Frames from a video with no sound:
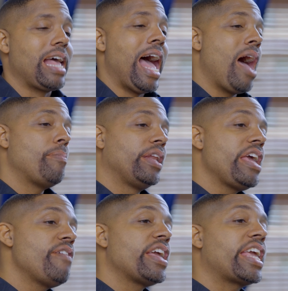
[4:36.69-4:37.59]
I
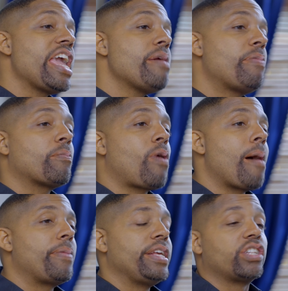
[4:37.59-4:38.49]
believe in keeping
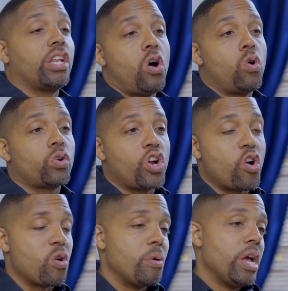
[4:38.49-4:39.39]
properties long-term.